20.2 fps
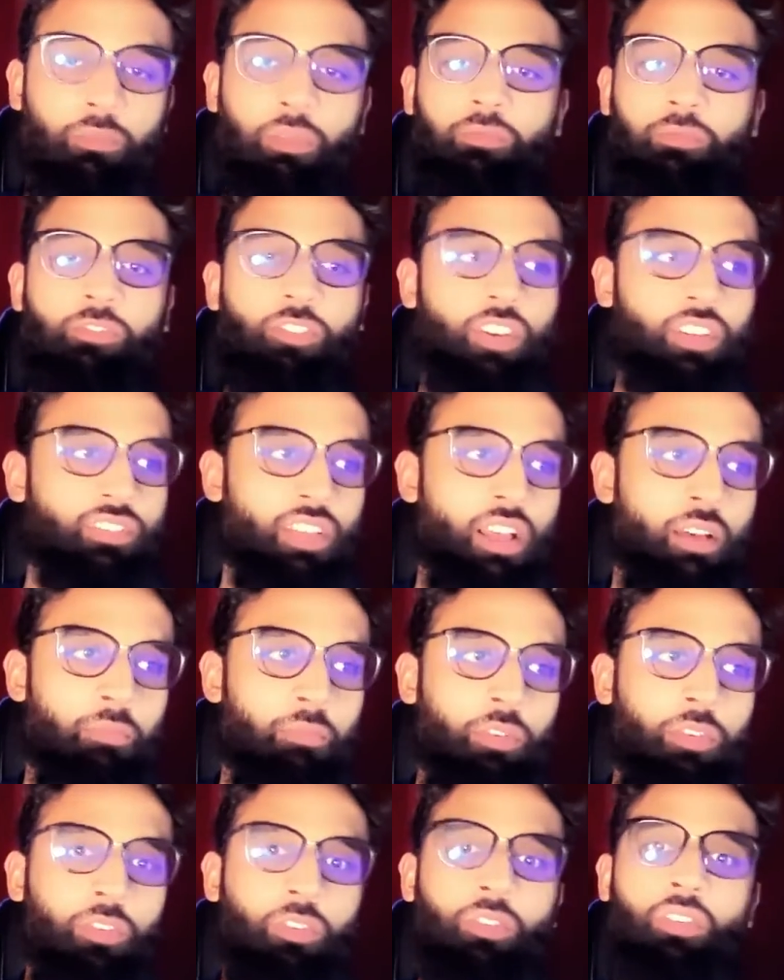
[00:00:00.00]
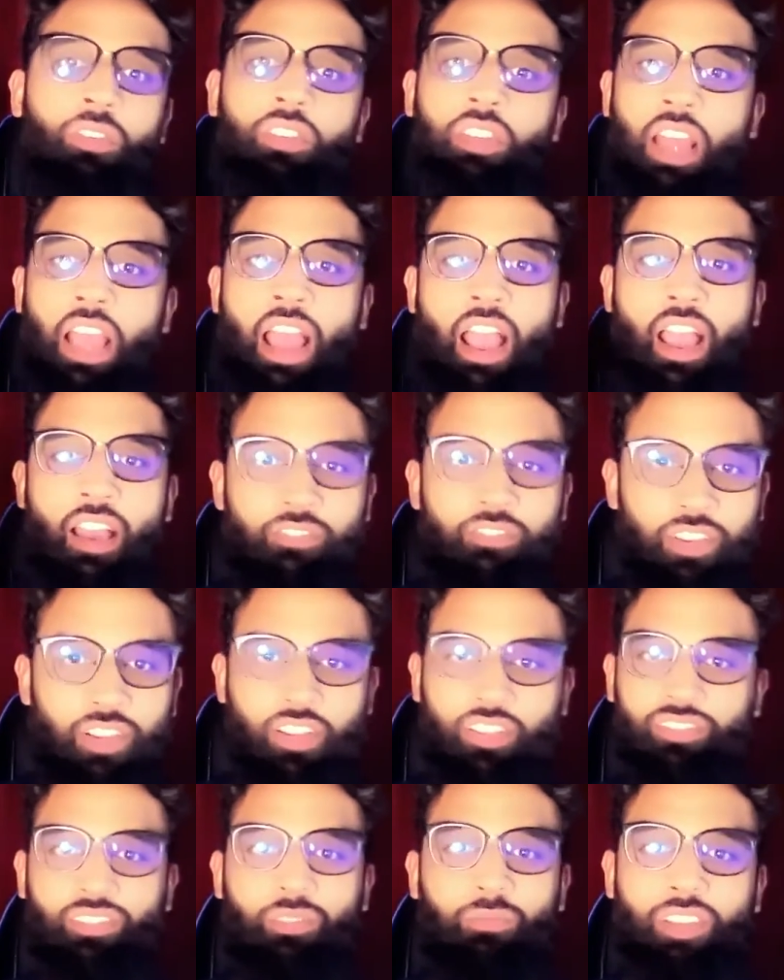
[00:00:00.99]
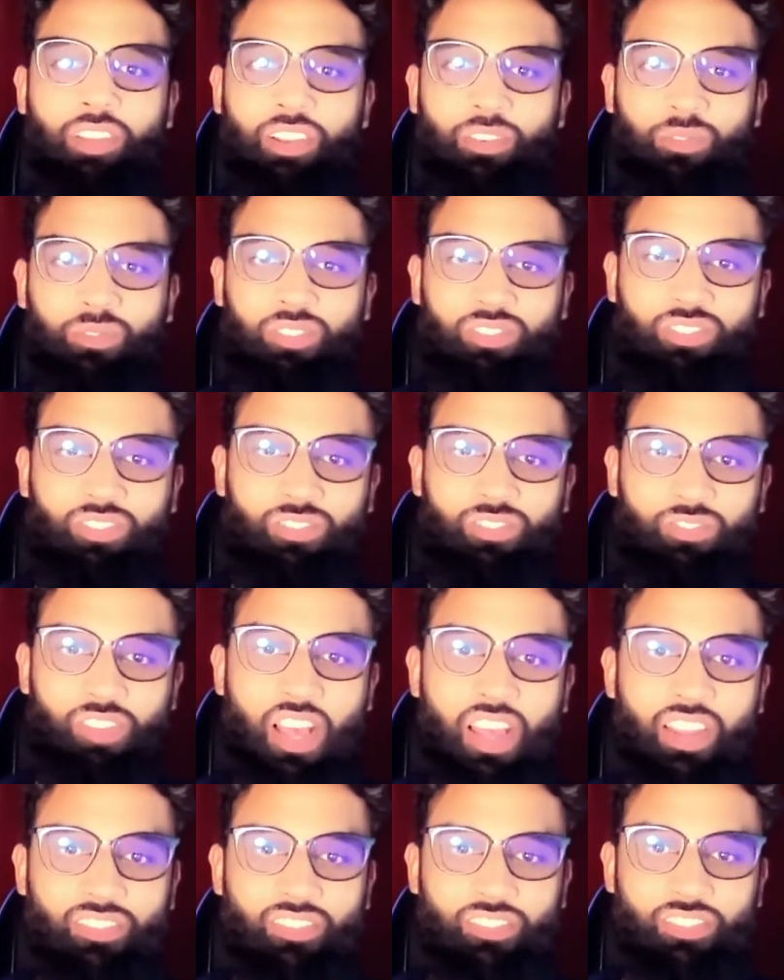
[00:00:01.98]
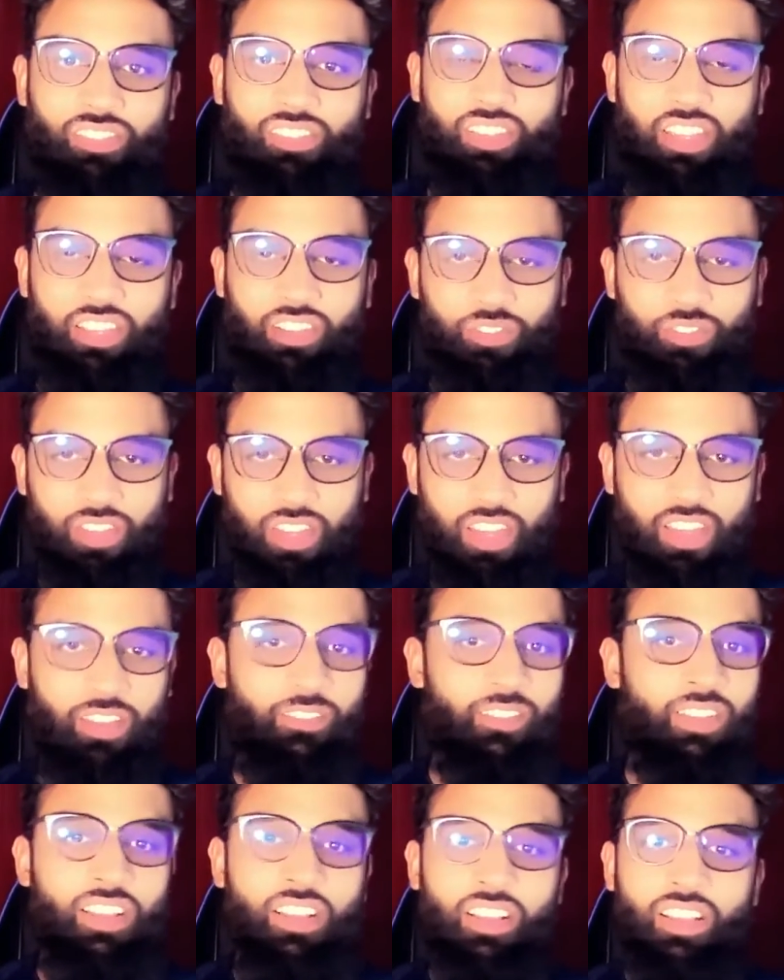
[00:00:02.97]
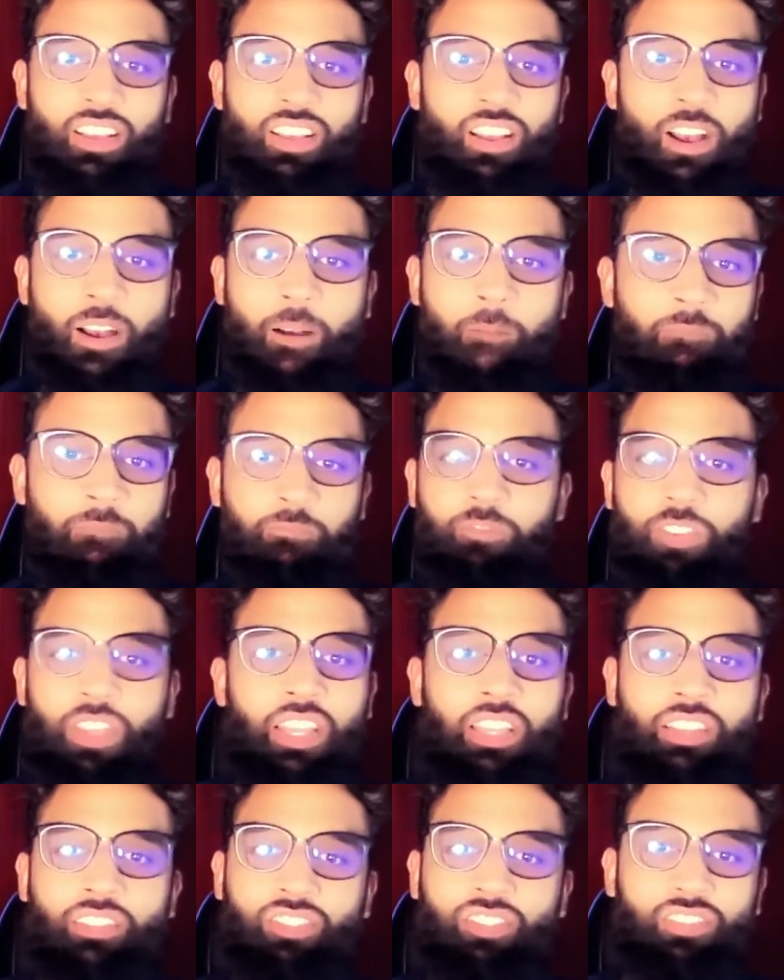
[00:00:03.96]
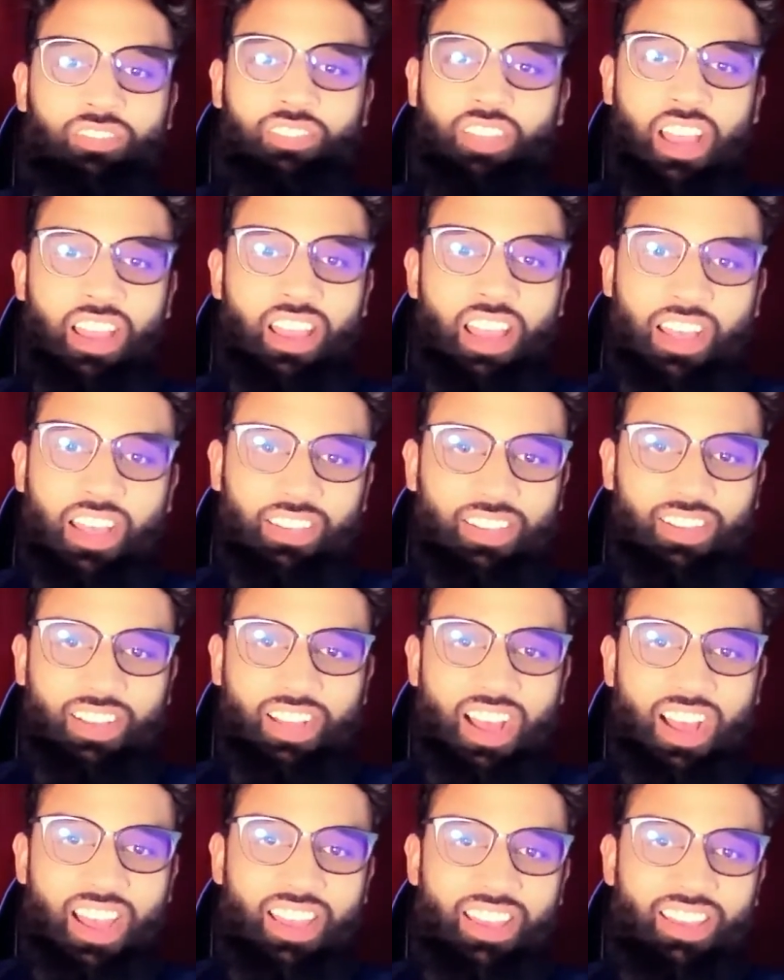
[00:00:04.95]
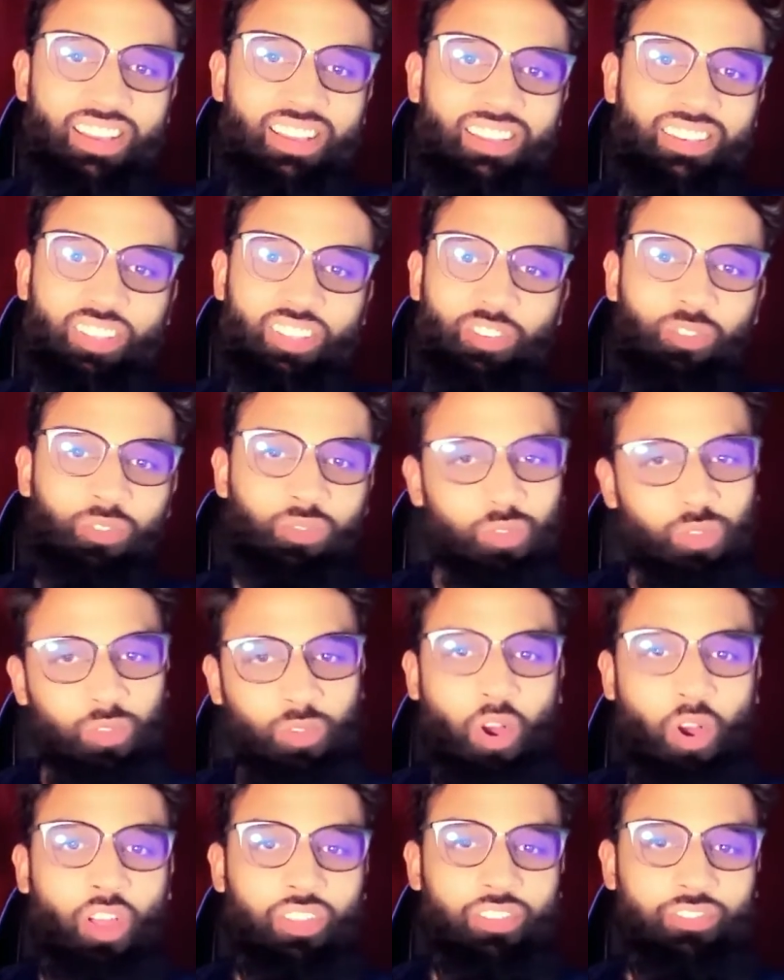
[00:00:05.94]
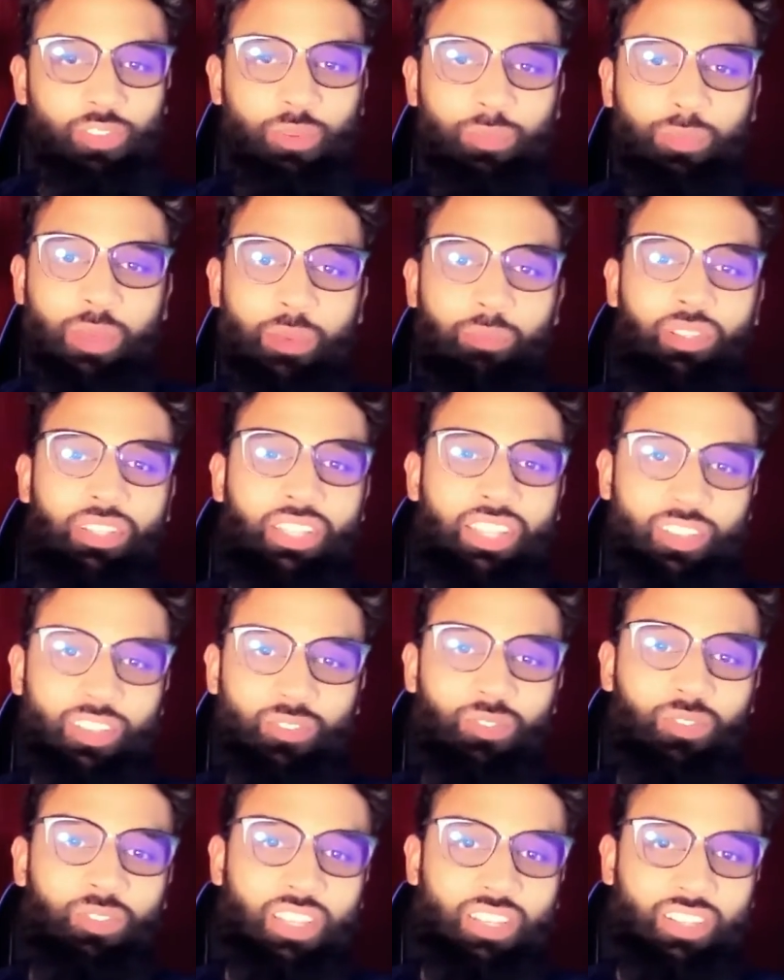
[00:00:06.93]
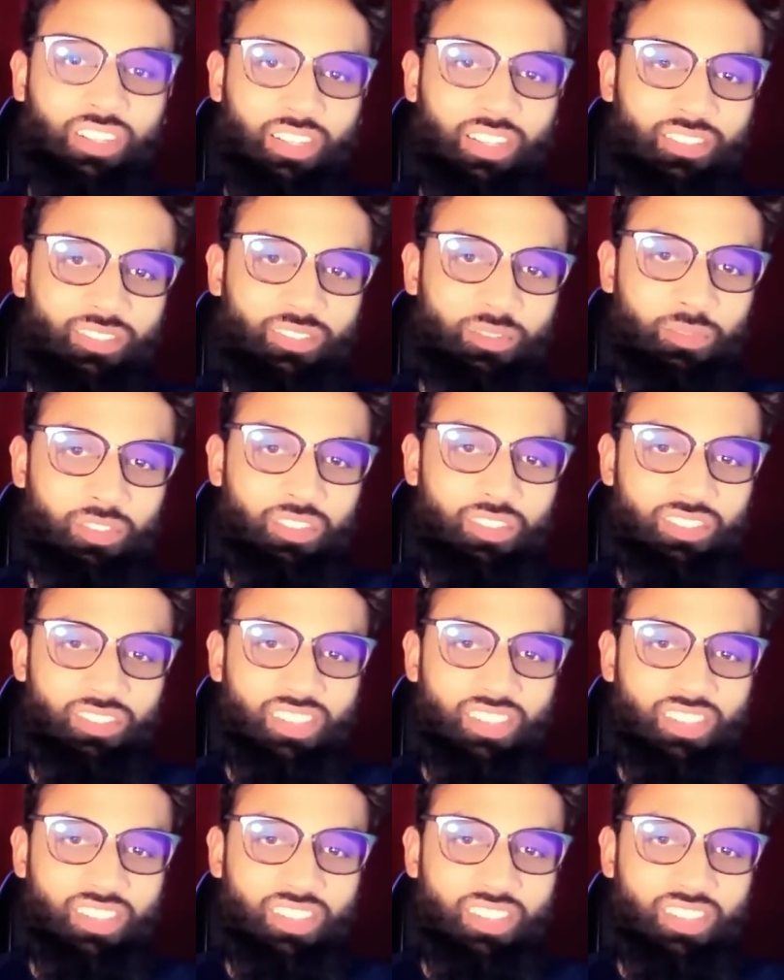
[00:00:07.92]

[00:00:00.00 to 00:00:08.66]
But for example, you don't have a customer acquisition strategy. You're like, okay, I had a guy and he used to call a few people and I used to get customers.